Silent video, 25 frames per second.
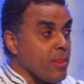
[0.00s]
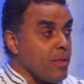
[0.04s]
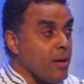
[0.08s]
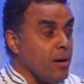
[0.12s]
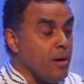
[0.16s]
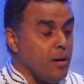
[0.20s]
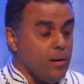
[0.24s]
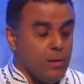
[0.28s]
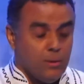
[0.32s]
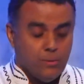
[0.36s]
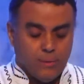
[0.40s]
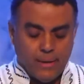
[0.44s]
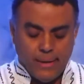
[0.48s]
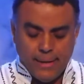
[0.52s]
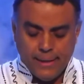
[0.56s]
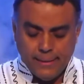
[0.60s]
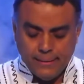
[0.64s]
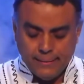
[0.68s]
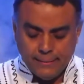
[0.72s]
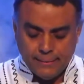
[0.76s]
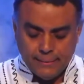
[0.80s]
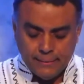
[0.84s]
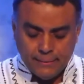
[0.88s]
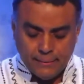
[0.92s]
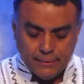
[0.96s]
All right?
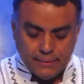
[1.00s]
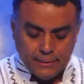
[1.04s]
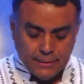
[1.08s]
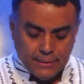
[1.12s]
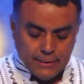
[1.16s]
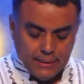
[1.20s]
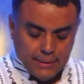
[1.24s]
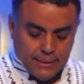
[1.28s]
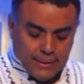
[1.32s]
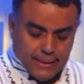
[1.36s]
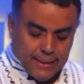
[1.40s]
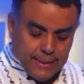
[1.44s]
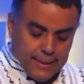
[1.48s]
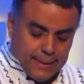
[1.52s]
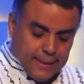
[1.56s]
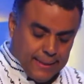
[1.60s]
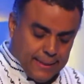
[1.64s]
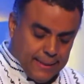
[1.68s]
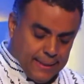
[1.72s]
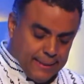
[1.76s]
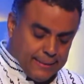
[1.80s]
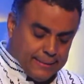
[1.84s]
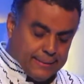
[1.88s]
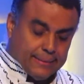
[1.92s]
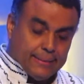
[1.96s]

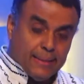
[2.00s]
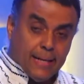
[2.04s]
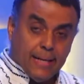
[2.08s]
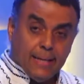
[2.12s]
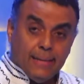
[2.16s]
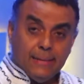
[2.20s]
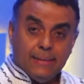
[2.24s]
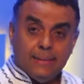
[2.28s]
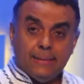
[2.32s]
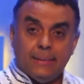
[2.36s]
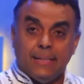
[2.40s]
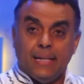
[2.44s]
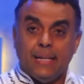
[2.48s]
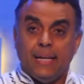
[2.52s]
It says,